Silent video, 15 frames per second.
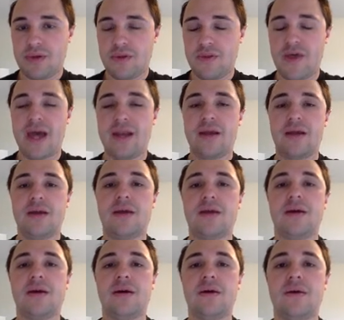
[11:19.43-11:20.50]
that
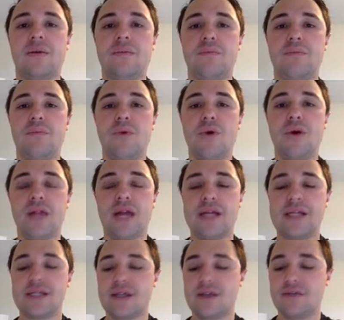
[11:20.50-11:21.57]
more or
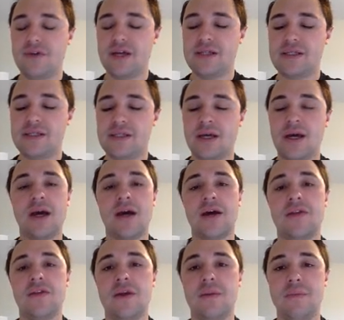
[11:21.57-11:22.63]
less convinced
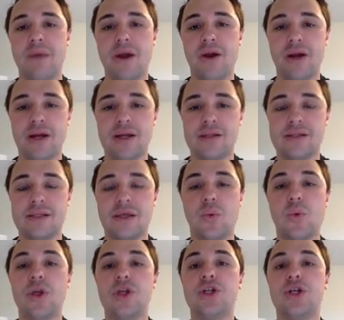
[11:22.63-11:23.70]
the Americans that
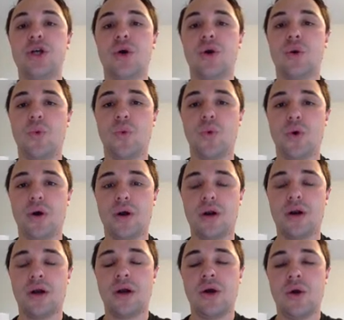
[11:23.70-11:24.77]
we should go to war
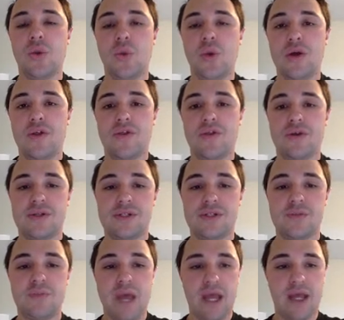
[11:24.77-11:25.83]
with
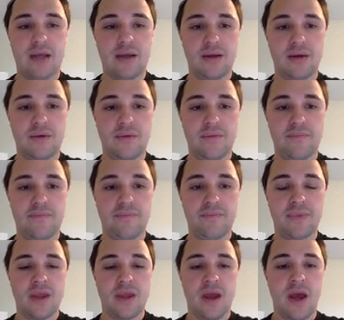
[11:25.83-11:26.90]
Spain.
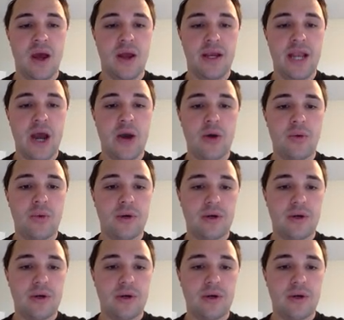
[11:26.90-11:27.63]
Now,